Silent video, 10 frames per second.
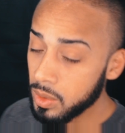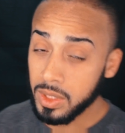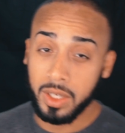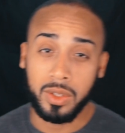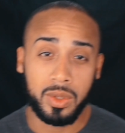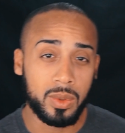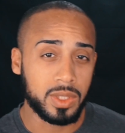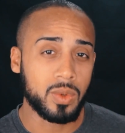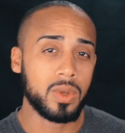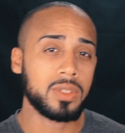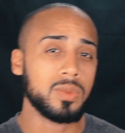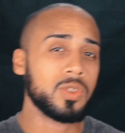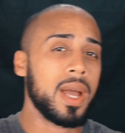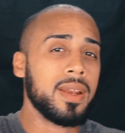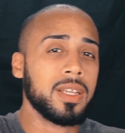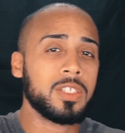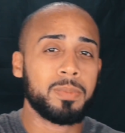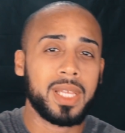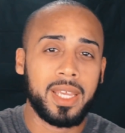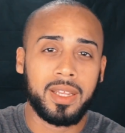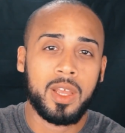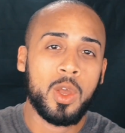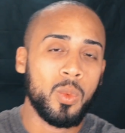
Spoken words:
is going to do is going to try to explain